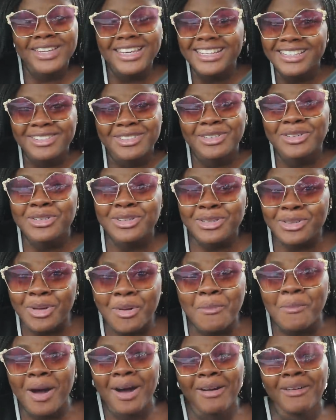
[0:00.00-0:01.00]
It's just
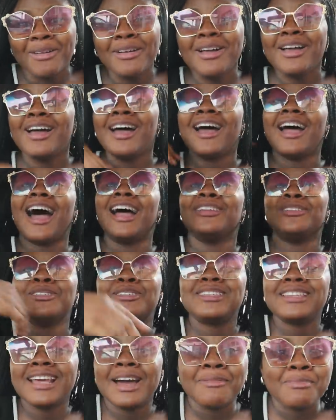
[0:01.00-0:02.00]
normal. I
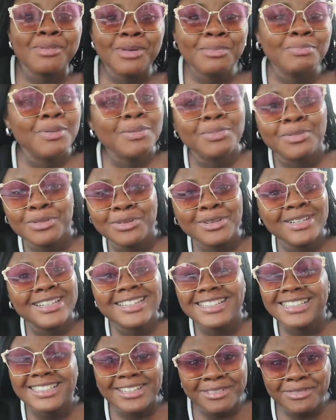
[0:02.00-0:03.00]
just see abroad people doing
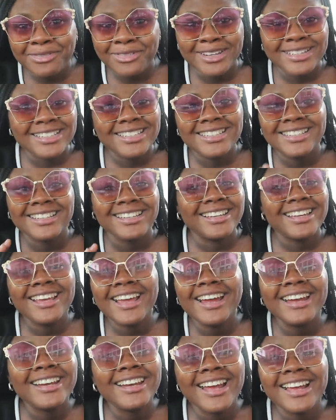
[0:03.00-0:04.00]
it different. See,
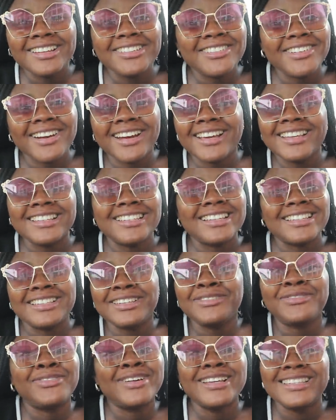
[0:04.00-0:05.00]
here in Nigeria is a
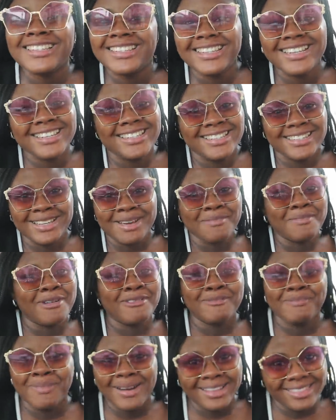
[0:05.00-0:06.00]
different system
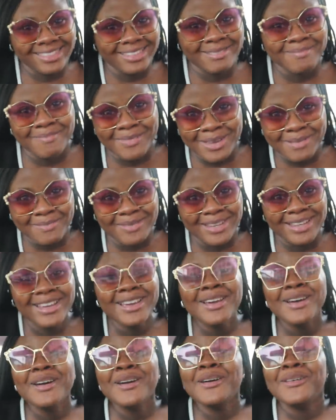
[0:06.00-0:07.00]
of bathing baby
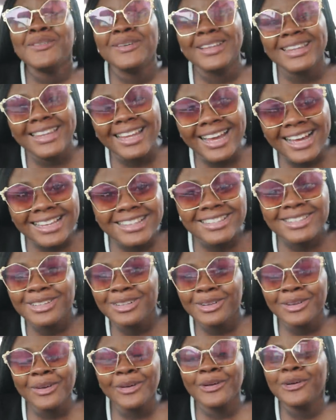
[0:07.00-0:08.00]
with that,
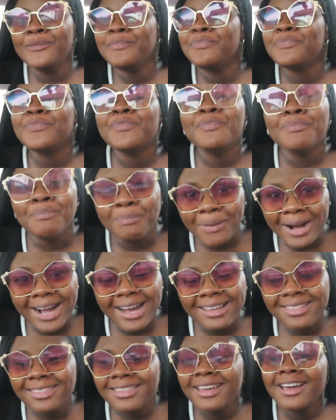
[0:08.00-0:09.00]
you know,
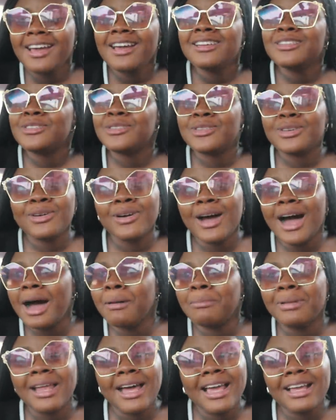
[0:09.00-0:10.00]
bath. So
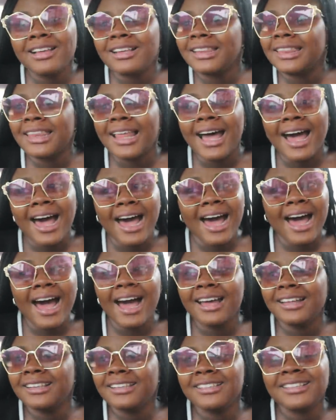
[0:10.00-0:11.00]
I'm like, nah,
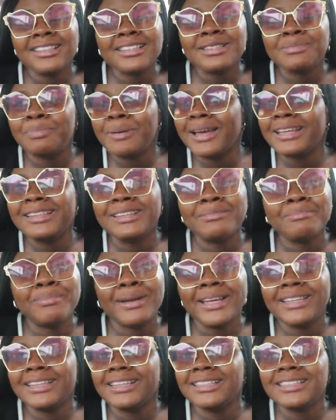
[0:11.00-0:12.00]
this
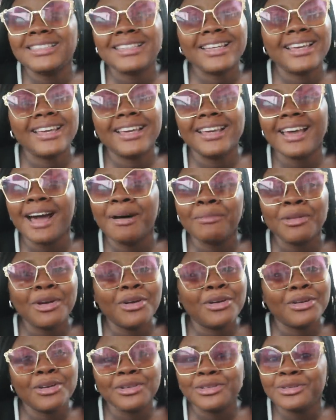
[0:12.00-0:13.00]
bending thing, I'm not
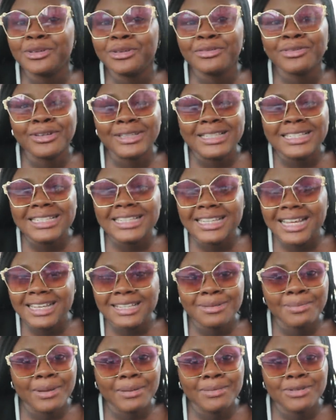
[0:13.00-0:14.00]
gonna do it for this
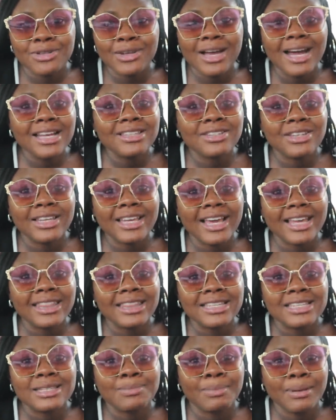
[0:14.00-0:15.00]
next baby. So I had to get
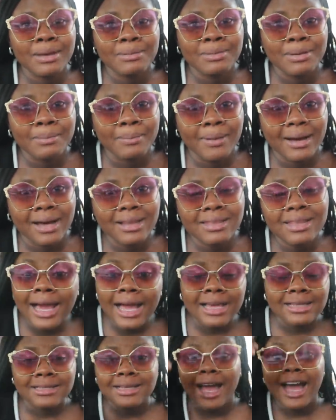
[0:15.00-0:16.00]
this baby bath.
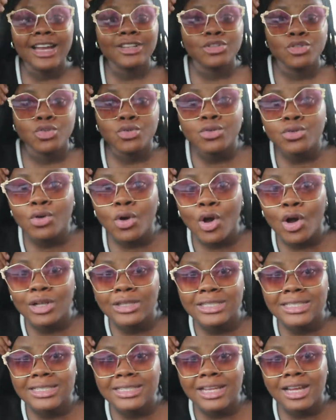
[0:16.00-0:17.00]
Guys, I do not
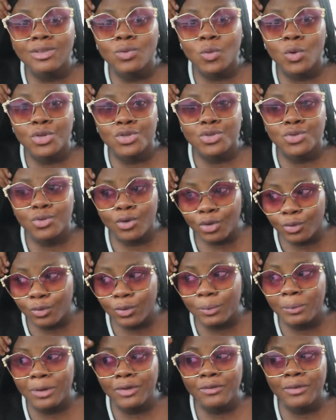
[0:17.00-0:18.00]
understand what's wrong
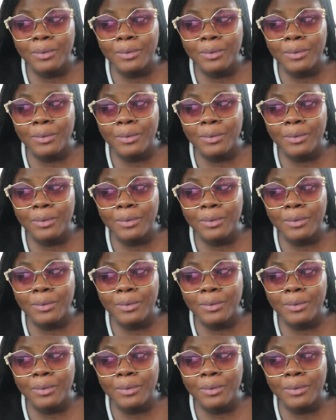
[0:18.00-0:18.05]
with me.